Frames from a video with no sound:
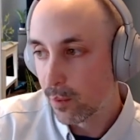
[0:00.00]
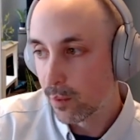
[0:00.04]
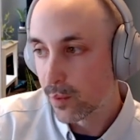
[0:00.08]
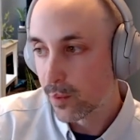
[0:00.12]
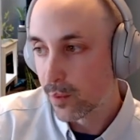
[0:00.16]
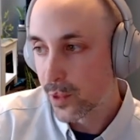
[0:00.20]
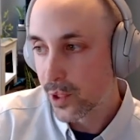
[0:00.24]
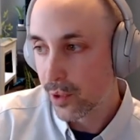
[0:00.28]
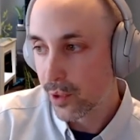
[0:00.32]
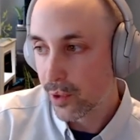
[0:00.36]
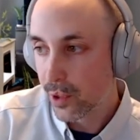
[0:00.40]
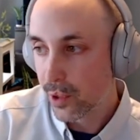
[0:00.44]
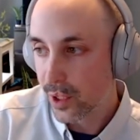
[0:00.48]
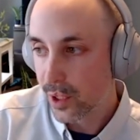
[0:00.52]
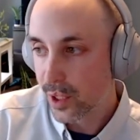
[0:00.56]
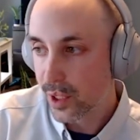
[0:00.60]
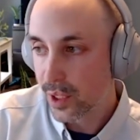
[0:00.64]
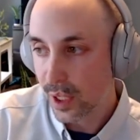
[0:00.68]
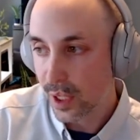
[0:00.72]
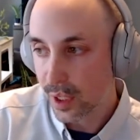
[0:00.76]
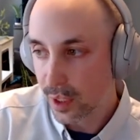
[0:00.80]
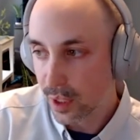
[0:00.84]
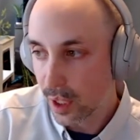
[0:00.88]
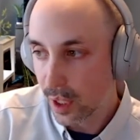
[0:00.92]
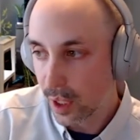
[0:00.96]
So we just
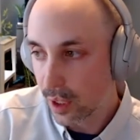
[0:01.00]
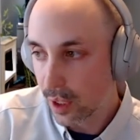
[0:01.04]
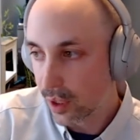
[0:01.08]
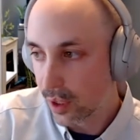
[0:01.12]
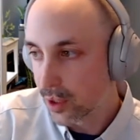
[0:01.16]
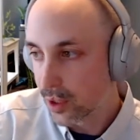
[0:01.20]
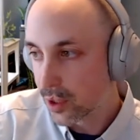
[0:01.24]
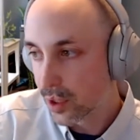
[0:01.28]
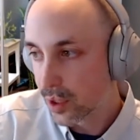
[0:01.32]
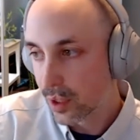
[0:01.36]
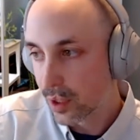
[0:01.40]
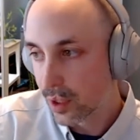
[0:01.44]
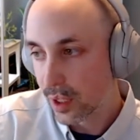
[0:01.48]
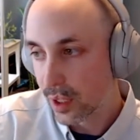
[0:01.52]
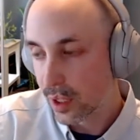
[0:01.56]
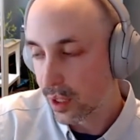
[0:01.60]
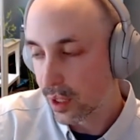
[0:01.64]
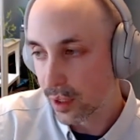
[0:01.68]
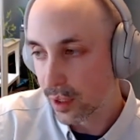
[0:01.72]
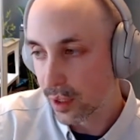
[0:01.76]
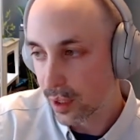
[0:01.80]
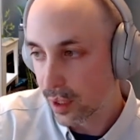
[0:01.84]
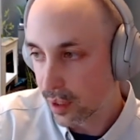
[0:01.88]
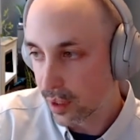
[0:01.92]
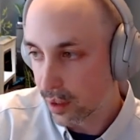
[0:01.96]
acknowledge
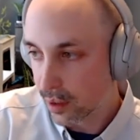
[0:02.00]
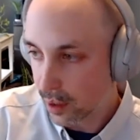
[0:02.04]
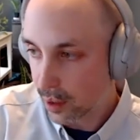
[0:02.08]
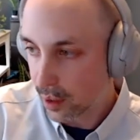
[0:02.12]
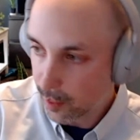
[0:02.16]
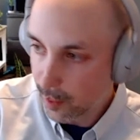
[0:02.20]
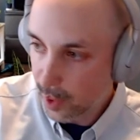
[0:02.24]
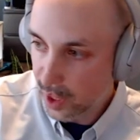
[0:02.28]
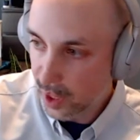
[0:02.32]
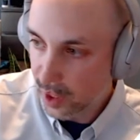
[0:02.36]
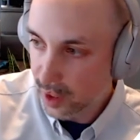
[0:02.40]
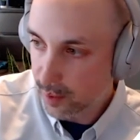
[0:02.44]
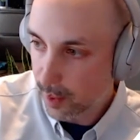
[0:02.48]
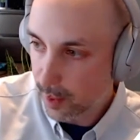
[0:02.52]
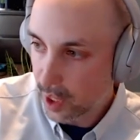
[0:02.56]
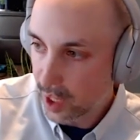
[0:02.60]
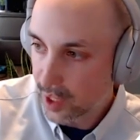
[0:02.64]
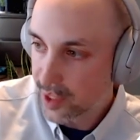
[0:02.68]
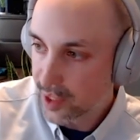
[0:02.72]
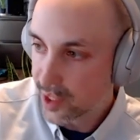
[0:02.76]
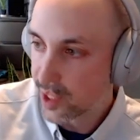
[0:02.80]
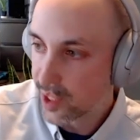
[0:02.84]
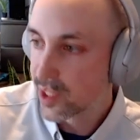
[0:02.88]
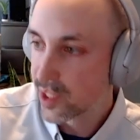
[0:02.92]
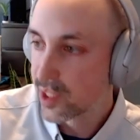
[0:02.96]
the command's
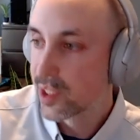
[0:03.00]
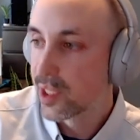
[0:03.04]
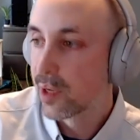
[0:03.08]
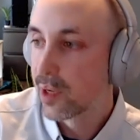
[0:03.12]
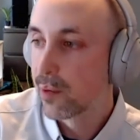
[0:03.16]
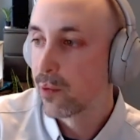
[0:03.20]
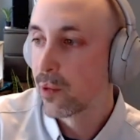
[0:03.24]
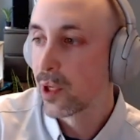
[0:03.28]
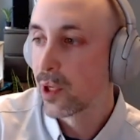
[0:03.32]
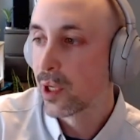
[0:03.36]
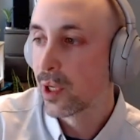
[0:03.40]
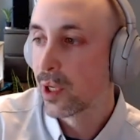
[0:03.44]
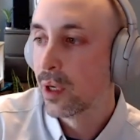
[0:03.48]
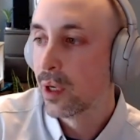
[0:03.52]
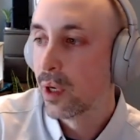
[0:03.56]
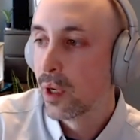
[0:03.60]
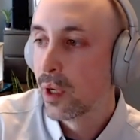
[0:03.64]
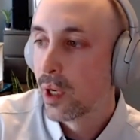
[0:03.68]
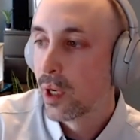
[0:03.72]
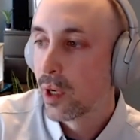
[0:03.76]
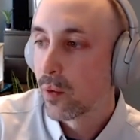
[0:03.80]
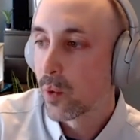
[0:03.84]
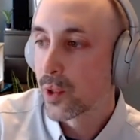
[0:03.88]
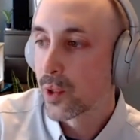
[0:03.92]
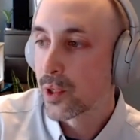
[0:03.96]
process, and then we
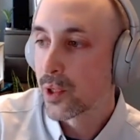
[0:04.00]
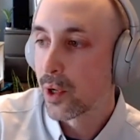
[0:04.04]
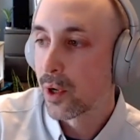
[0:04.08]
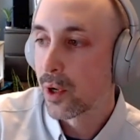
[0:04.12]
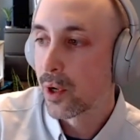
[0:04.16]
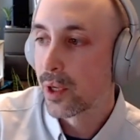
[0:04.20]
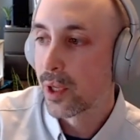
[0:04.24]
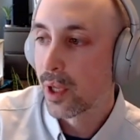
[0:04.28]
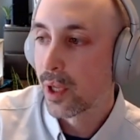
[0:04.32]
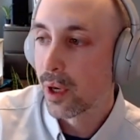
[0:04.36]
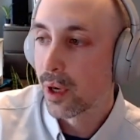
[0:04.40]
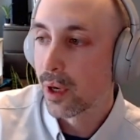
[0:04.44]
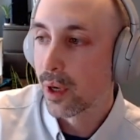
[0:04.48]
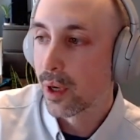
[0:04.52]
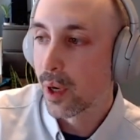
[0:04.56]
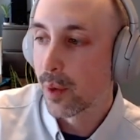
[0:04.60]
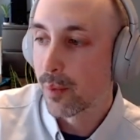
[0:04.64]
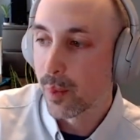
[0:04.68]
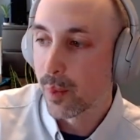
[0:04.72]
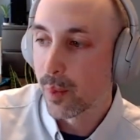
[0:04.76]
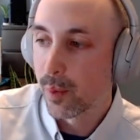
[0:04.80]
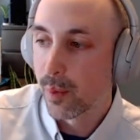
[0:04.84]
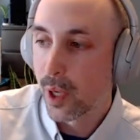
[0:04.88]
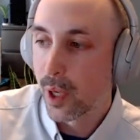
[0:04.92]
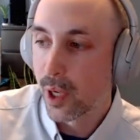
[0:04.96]
return
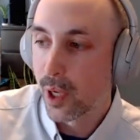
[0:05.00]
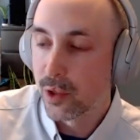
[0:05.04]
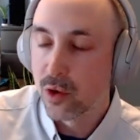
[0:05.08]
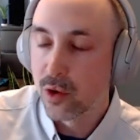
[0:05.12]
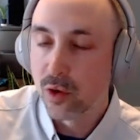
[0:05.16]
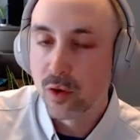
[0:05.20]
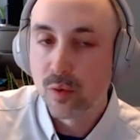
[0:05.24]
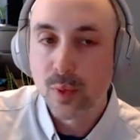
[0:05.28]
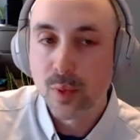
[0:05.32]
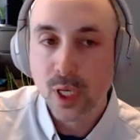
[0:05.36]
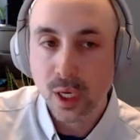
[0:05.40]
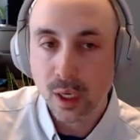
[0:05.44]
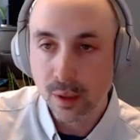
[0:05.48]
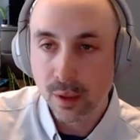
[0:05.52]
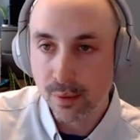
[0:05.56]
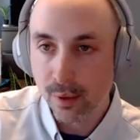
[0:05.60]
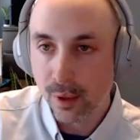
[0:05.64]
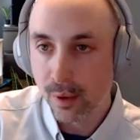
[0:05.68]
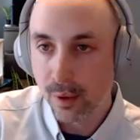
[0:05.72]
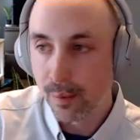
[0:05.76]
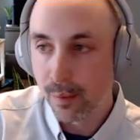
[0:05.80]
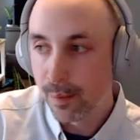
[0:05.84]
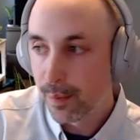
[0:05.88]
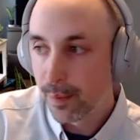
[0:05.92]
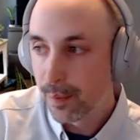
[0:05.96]
a new
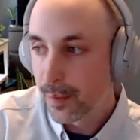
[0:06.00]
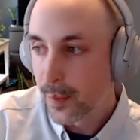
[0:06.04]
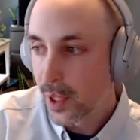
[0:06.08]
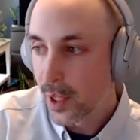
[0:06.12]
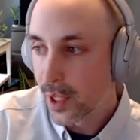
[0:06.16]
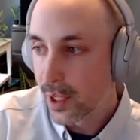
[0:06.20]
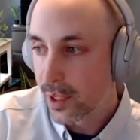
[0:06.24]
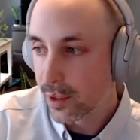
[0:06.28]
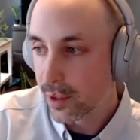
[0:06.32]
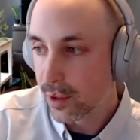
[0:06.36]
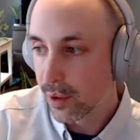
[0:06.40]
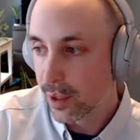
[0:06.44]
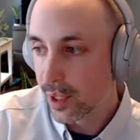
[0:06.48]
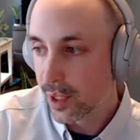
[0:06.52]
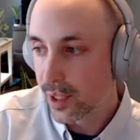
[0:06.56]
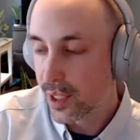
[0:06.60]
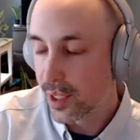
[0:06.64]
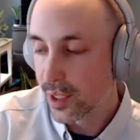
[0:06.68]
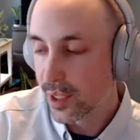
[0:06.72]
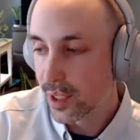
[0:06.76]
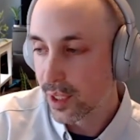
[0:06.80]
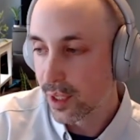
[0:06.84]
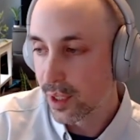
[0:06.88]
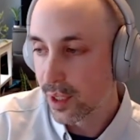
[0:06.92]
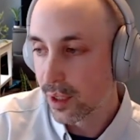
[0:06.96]
behavior. So this
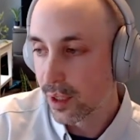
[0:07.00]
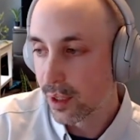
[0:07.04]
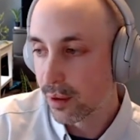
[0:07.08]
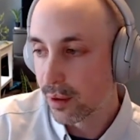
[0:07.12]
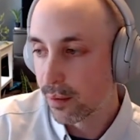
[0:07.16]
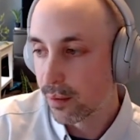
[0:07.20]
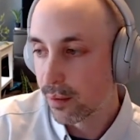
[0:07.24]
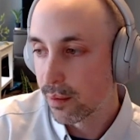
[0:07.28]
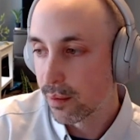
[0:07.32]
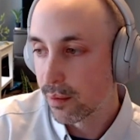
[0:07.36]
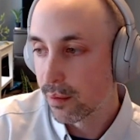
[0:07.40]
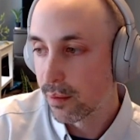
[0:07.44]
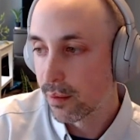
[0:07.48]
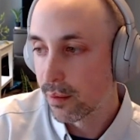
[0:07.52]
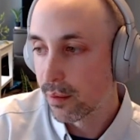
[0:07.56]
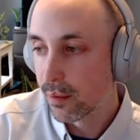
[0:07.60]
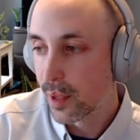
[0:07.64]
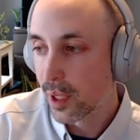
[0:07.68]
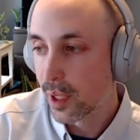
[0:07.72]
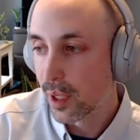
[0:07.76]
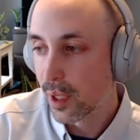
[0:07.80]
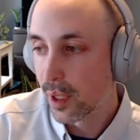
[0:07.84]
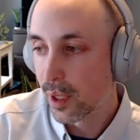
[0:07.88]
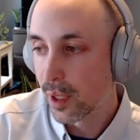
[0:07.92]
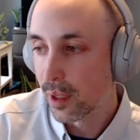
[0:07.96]
is a
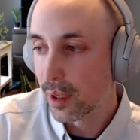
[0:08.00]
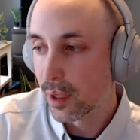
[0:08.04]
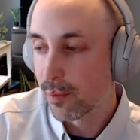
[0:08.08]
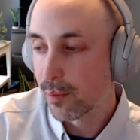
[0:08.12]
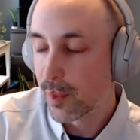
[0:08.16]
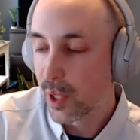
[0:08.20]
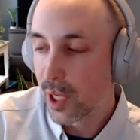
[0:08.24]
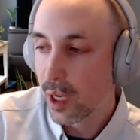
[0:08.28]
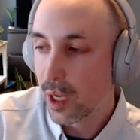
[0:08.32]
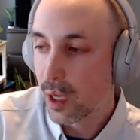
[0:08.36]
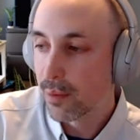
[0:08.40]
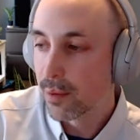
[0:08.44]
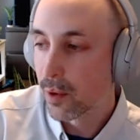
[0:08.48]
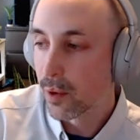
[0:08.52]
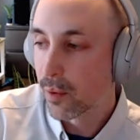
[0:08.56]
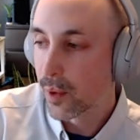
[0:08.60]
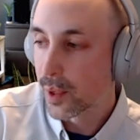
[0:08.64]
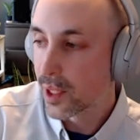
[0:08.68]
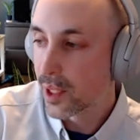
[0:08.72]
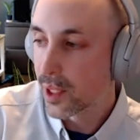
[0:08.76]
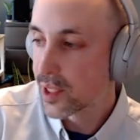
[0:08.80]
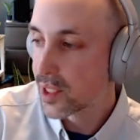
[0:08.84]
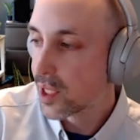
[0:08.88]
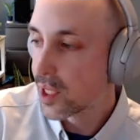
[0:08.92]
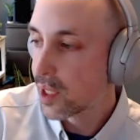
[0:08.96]
behavior
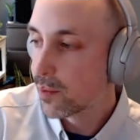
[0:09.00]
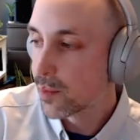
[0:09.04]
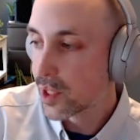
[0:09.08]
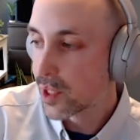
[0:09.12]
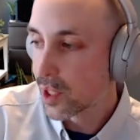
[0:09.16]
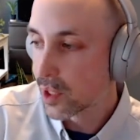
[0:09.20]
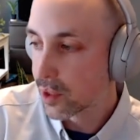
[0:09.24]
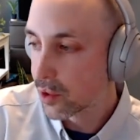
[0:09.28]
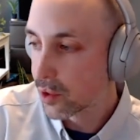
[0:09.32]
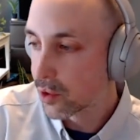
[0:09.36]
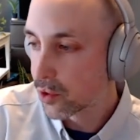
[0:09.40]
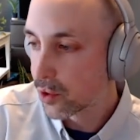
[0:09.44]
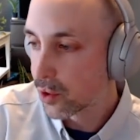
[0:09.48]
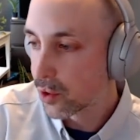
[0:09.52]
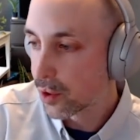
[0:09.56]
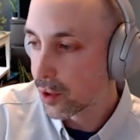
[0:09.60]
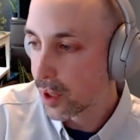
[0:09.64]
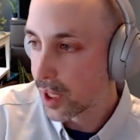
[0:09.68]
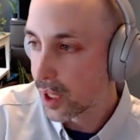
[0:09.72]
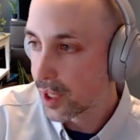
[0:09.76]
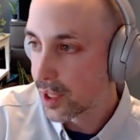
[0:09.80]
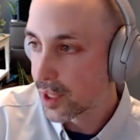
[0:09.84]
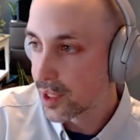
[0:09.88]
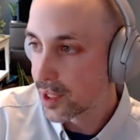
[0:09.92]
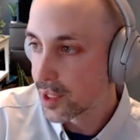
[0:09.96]
with the same signature
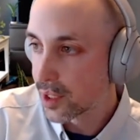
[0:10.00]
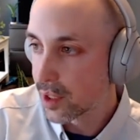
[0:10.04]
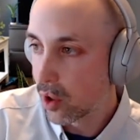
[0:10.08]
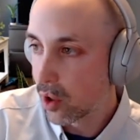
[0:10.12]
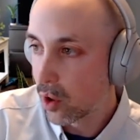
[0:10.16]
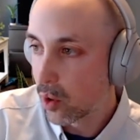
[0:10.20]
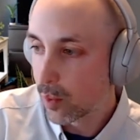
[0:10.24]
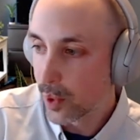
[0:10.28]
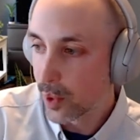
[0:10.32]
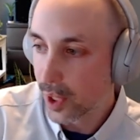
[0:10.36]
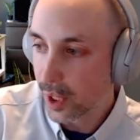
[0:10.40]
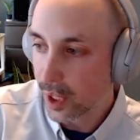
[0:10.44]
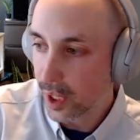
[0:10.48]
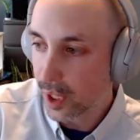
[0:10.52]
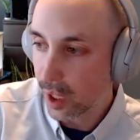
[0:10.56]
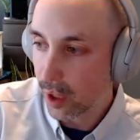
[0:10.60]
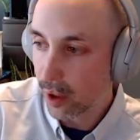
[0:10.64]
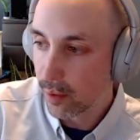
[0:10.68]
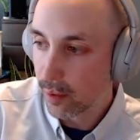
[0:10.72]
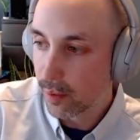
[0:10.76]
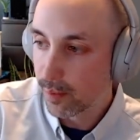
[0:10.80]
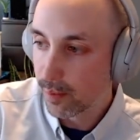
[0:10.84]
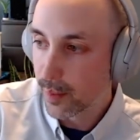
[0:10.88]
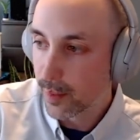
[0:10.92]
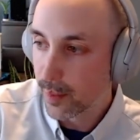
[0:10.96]
as open
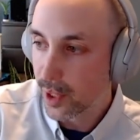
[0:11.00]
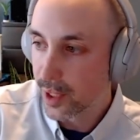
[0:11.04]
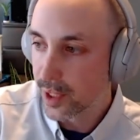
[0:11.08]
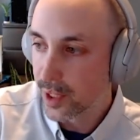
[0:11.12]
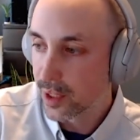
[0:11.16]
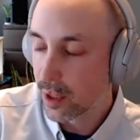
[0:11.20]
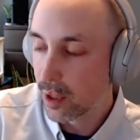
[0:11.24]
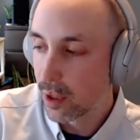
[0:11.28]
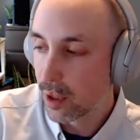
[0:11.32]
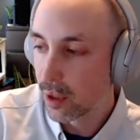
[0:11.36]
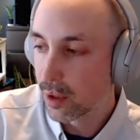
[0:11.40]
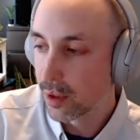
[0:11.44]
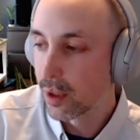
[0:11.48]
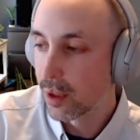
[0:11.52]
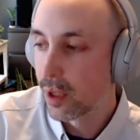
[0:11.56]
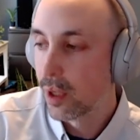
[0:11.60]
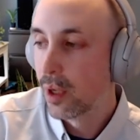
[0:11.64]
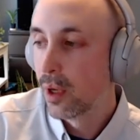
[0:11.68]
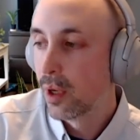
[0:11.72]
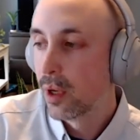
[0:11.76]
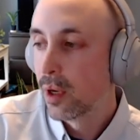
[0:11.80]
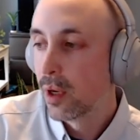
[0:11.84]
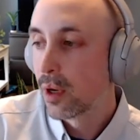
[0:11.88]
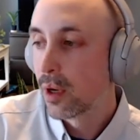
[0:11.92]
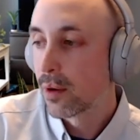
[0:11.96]
account, but it's called
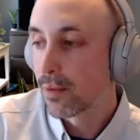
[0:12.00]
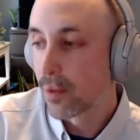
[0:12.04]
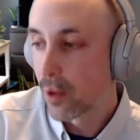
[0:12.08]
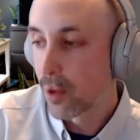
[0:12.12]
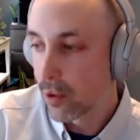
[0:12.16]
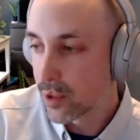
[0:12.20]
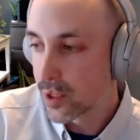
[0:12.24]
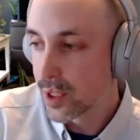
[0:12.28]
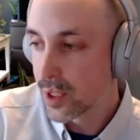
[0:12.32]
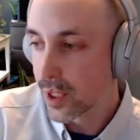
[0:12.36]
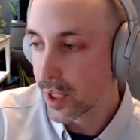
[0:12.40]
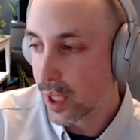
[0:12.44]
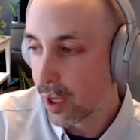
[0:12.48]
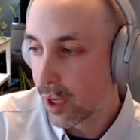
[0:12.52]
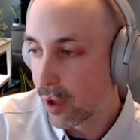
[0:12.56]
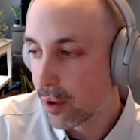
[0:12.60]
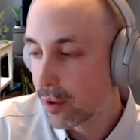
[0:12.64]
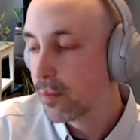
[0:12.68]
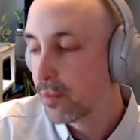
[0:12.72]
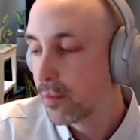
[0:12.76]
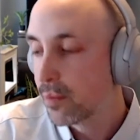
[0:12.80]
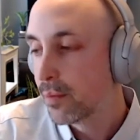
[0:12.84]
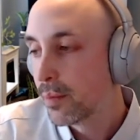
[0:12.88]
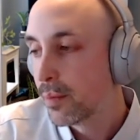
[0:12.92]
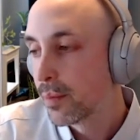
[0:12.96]
frozen account.